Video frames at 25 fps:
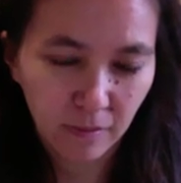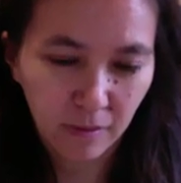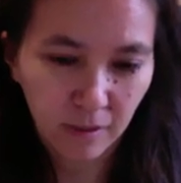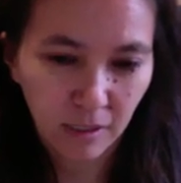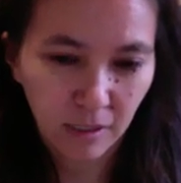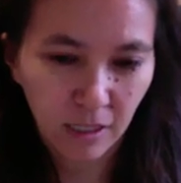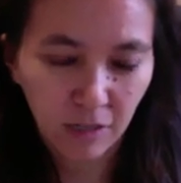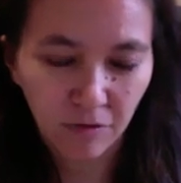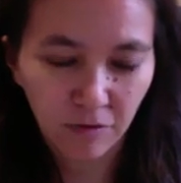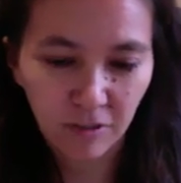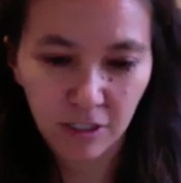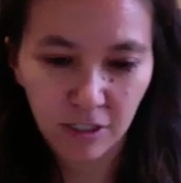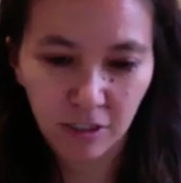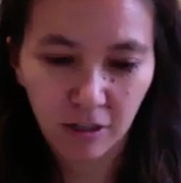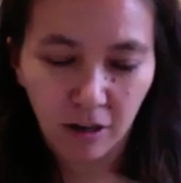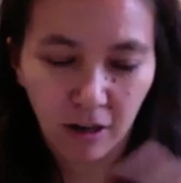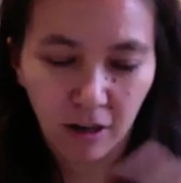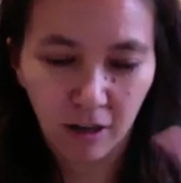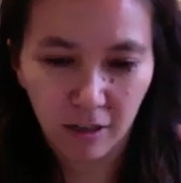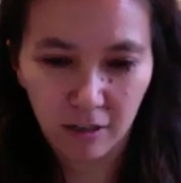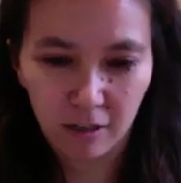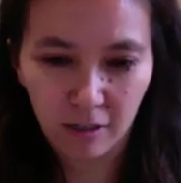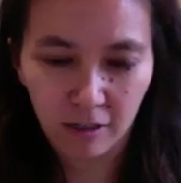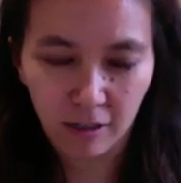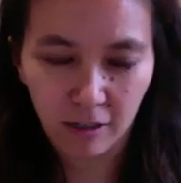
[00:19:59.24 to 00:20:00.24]
If it's
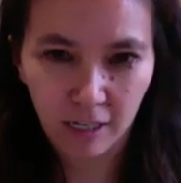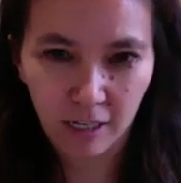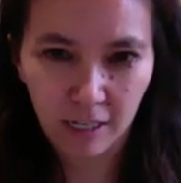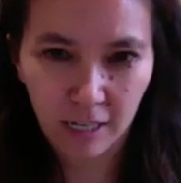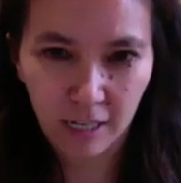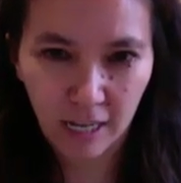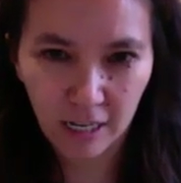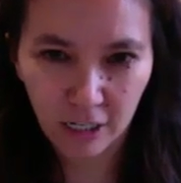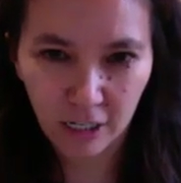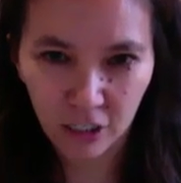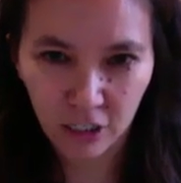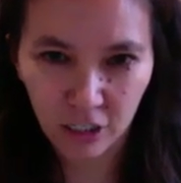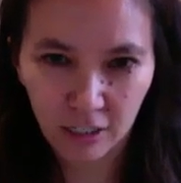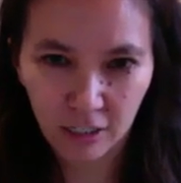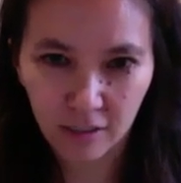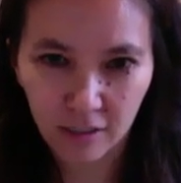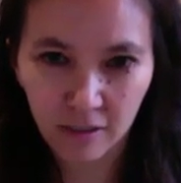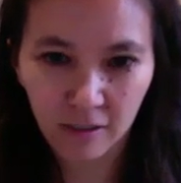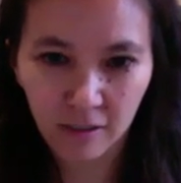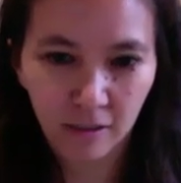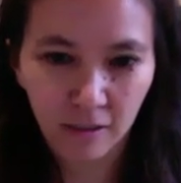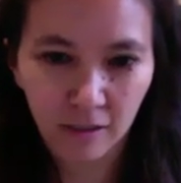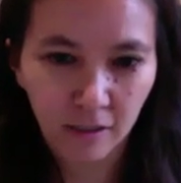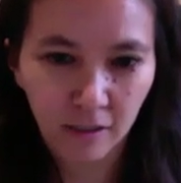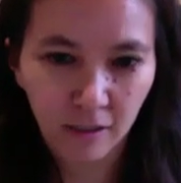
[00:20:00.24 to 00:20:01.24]
not
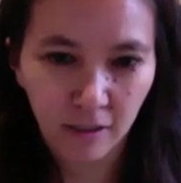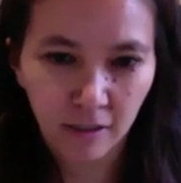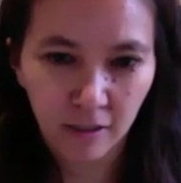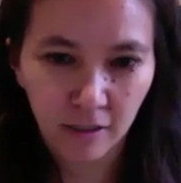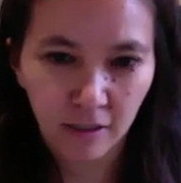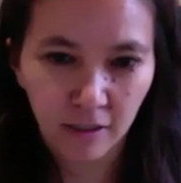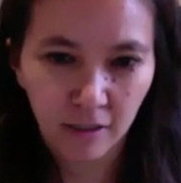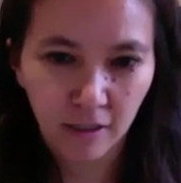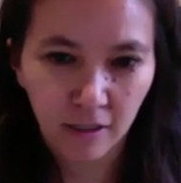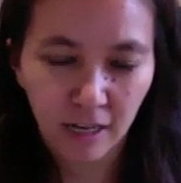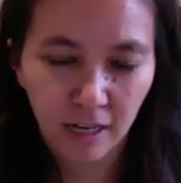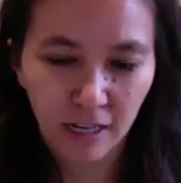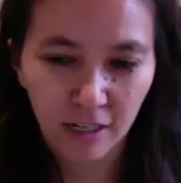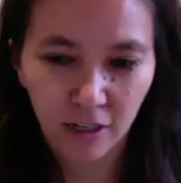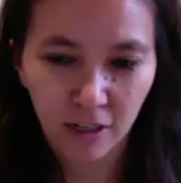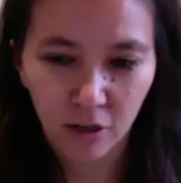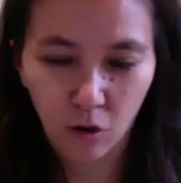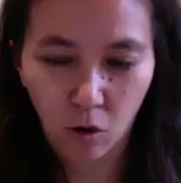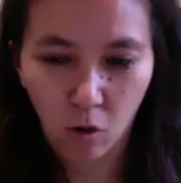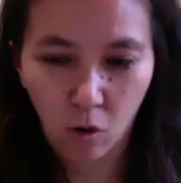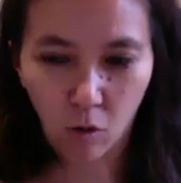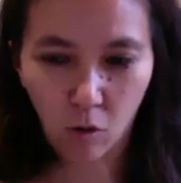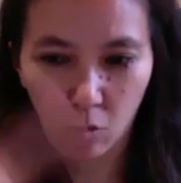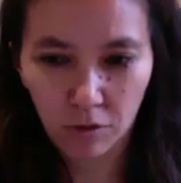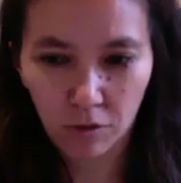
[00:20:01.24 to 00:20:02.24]
connection and it
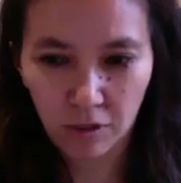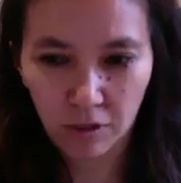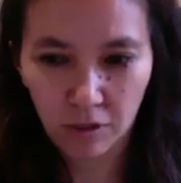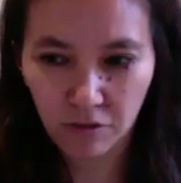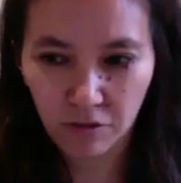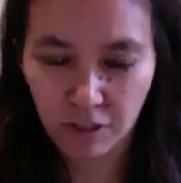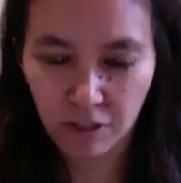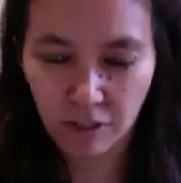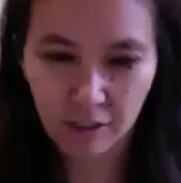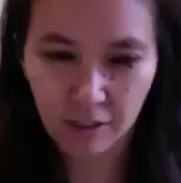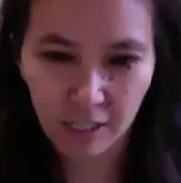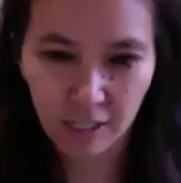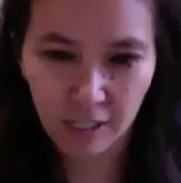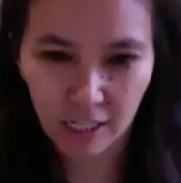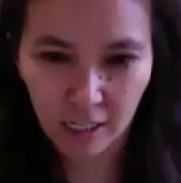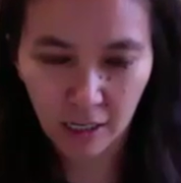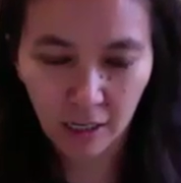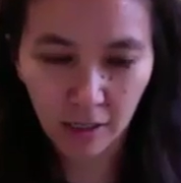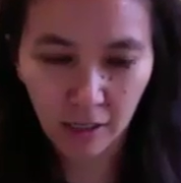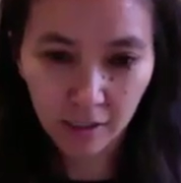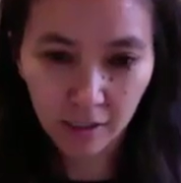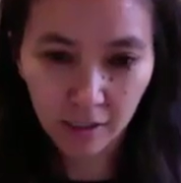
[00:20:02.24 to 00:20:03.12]
only feels like, and